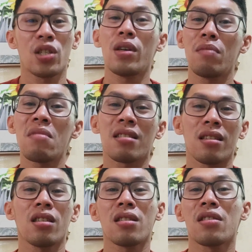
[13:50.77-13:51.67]
So it means
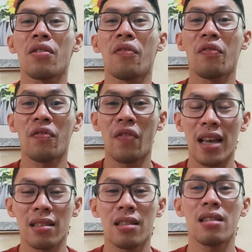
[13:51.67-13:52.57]
that it is the
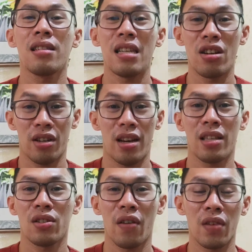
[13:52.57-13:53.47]
fastest
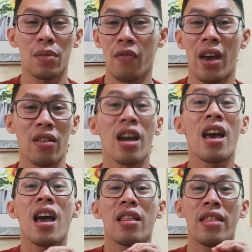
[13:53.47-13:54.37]
internet service provider
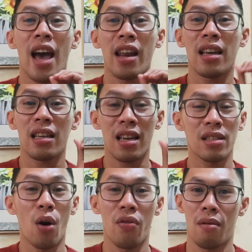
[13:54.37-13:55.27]
that
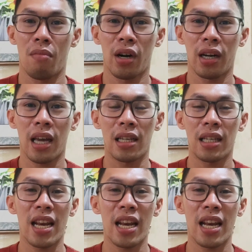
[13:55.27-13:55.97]
is on the market.